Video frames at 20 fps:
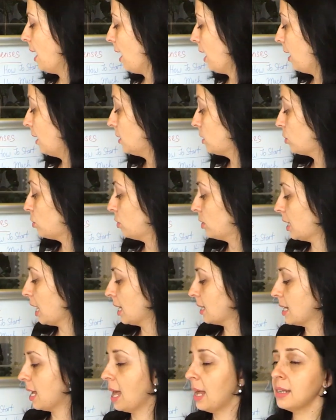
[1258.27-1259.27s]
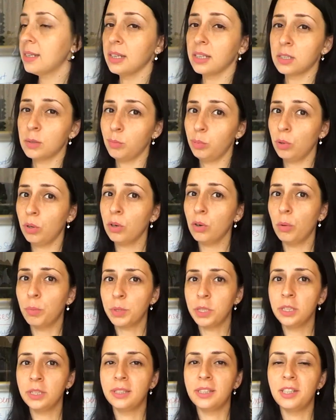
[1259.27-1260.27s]
And to that end, explore
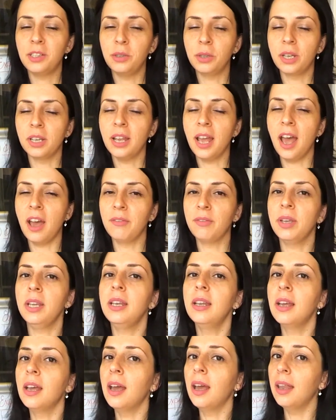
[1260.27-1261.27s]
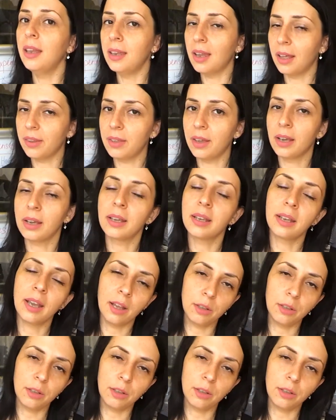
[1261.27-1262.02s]
options that you can have in another